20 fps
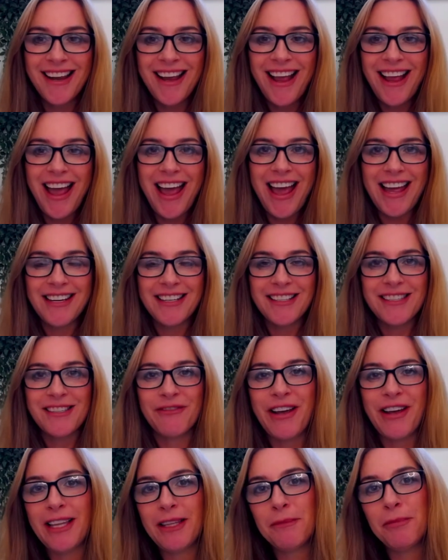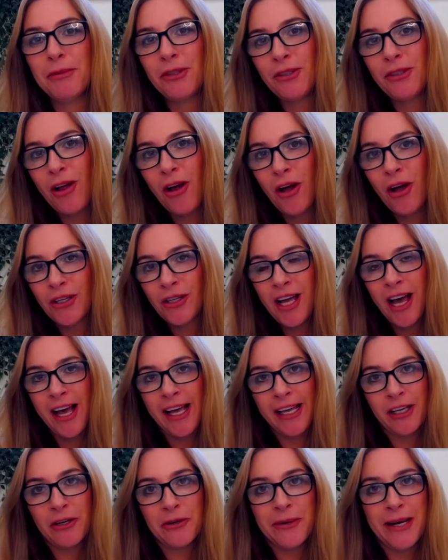and it's available on
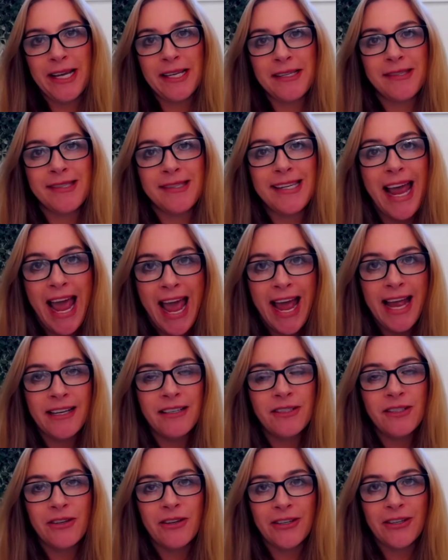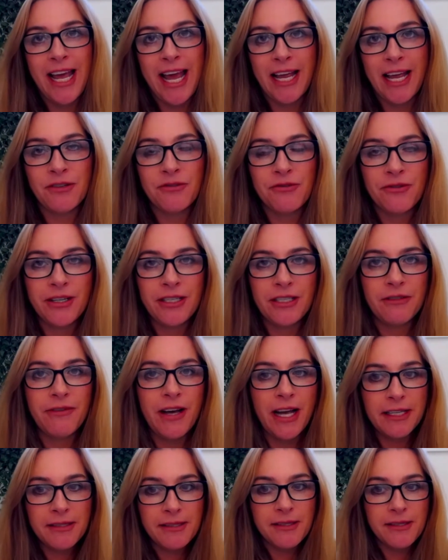iOS and on Android
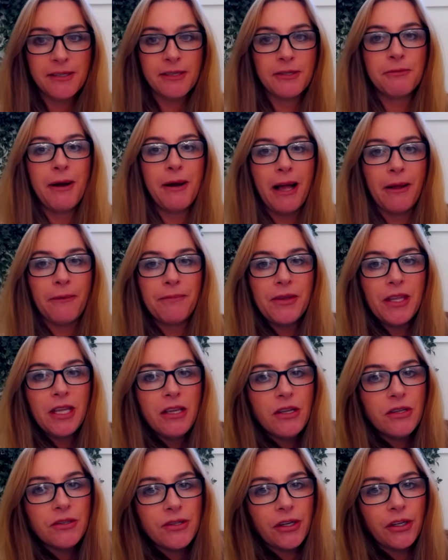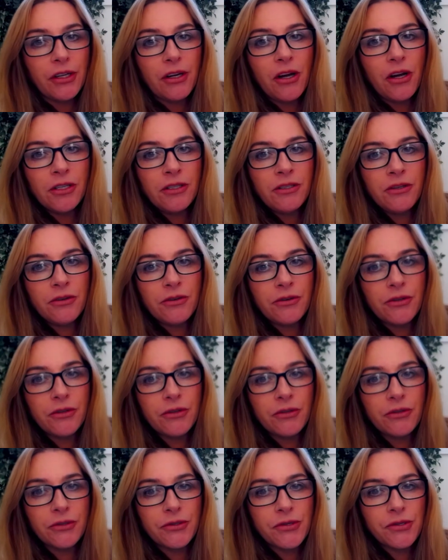devices as well. So on your
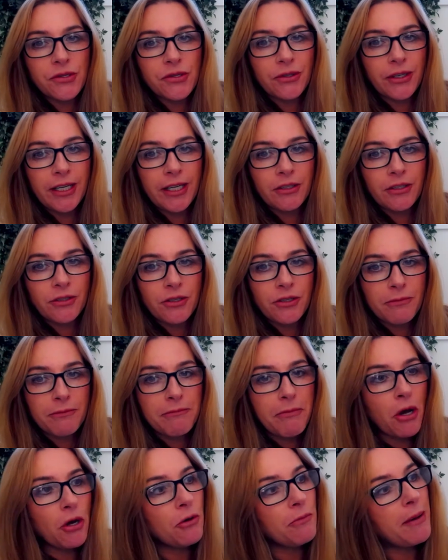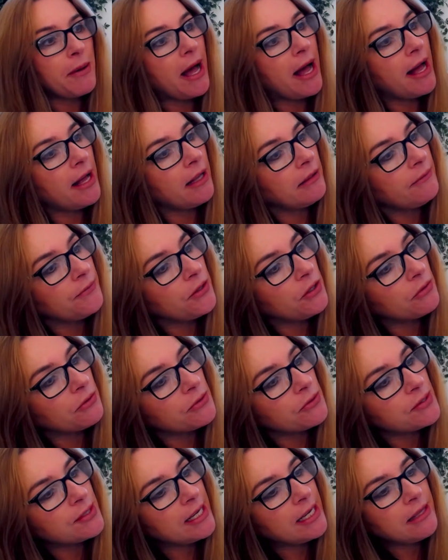Google screen on your mobile, you
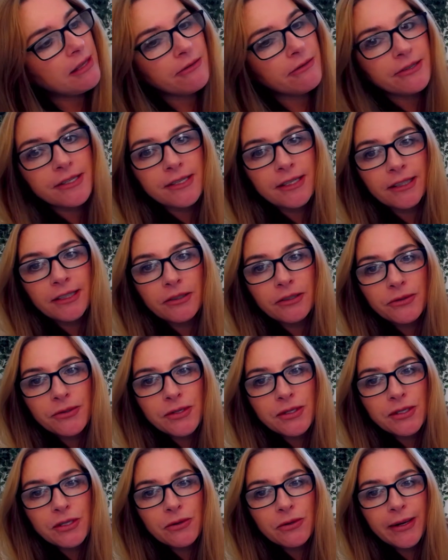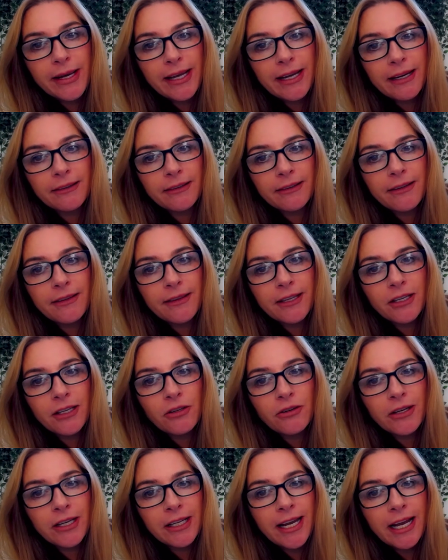will see there is a little square that
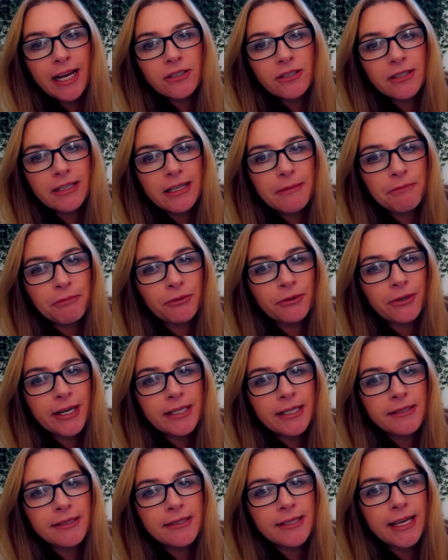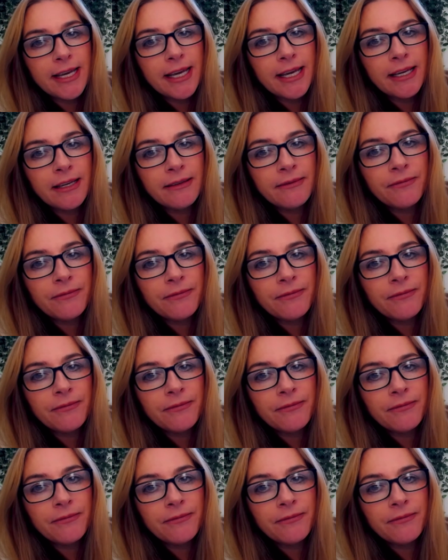you can actually press there.